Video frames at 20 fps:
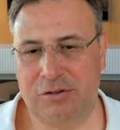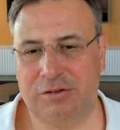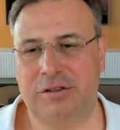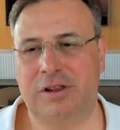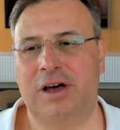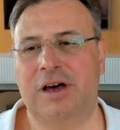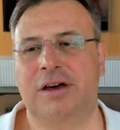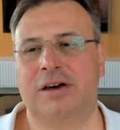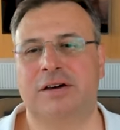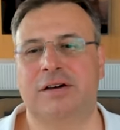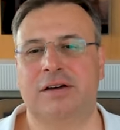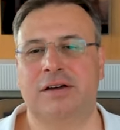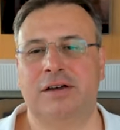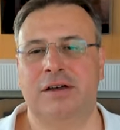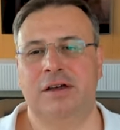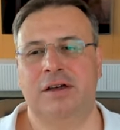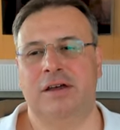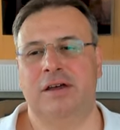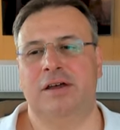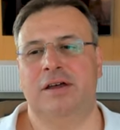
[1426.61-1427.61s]
Like,
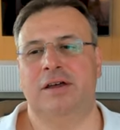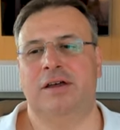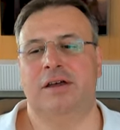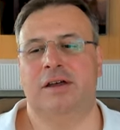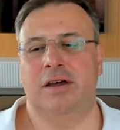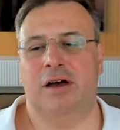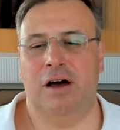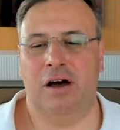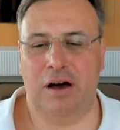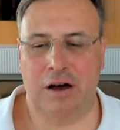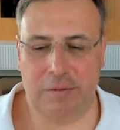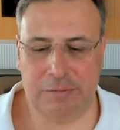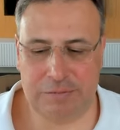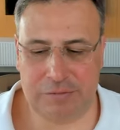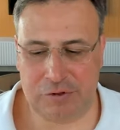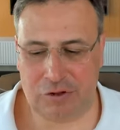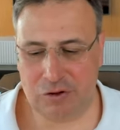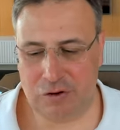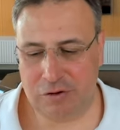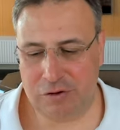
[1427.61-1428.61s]

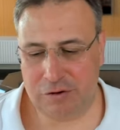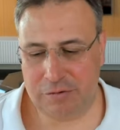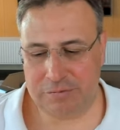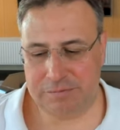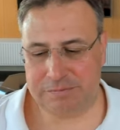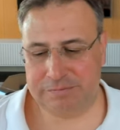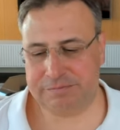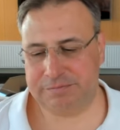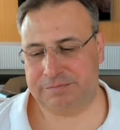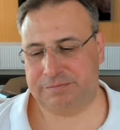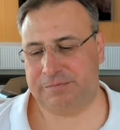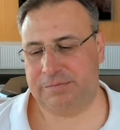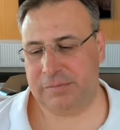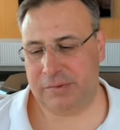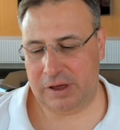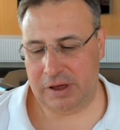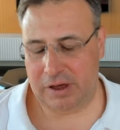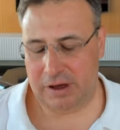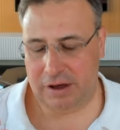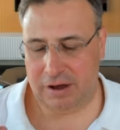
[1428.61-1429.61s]
so
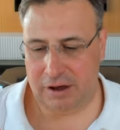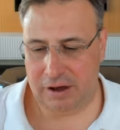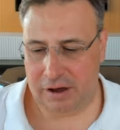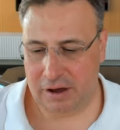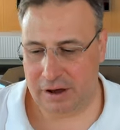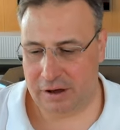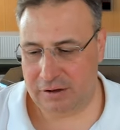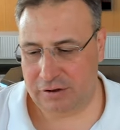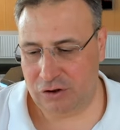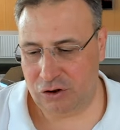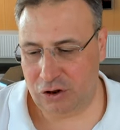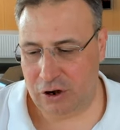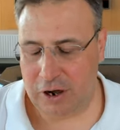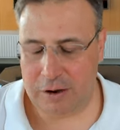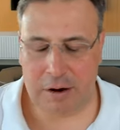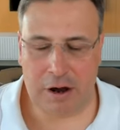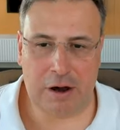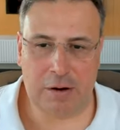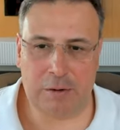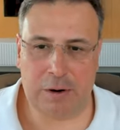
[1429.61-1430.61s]

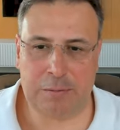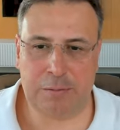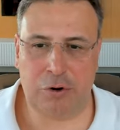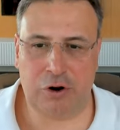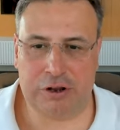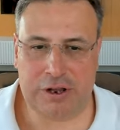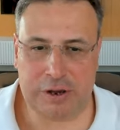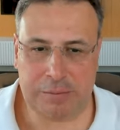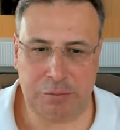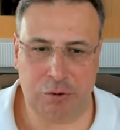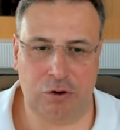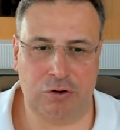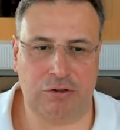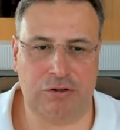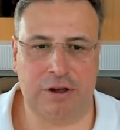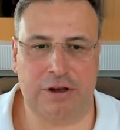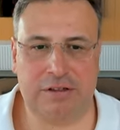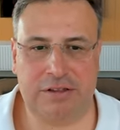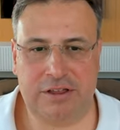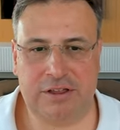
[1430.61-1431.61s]
I'm a product person.
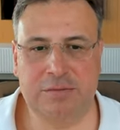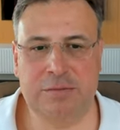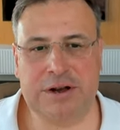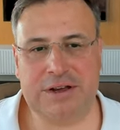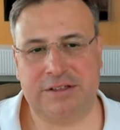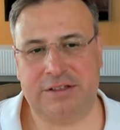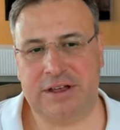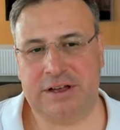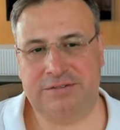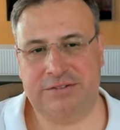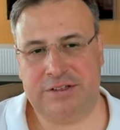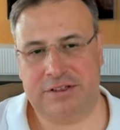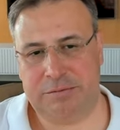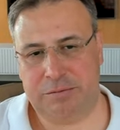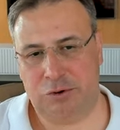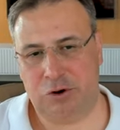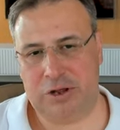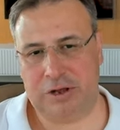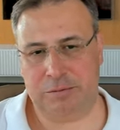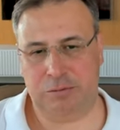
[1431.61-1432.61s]
I see myself as a
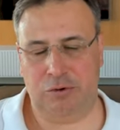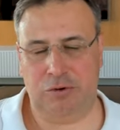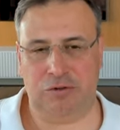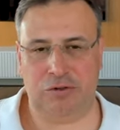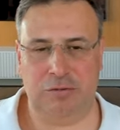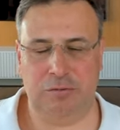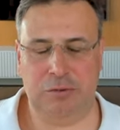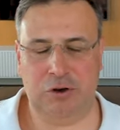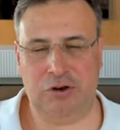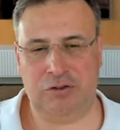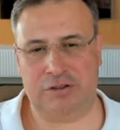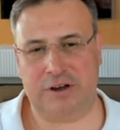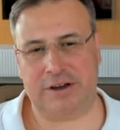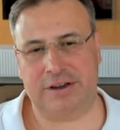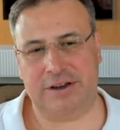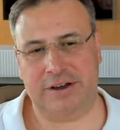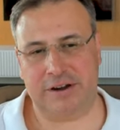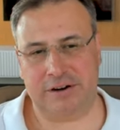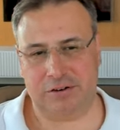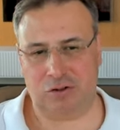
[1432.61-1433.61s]
product person because I
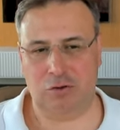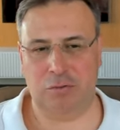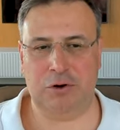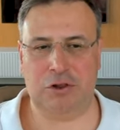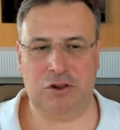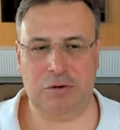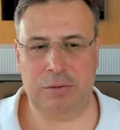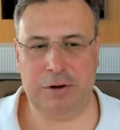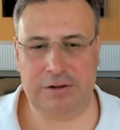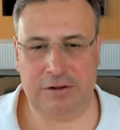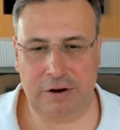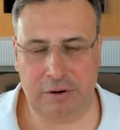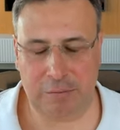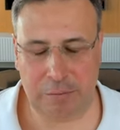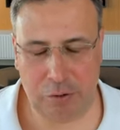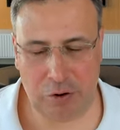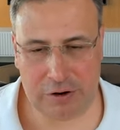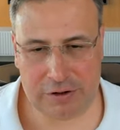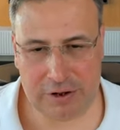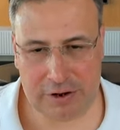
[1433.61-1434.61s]
care so much about our
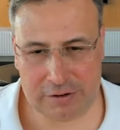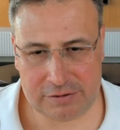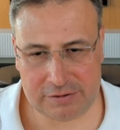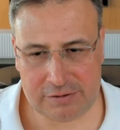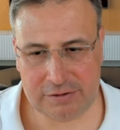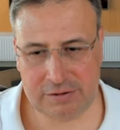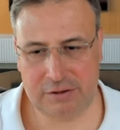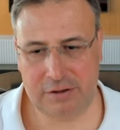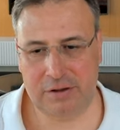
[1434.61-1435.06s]
product.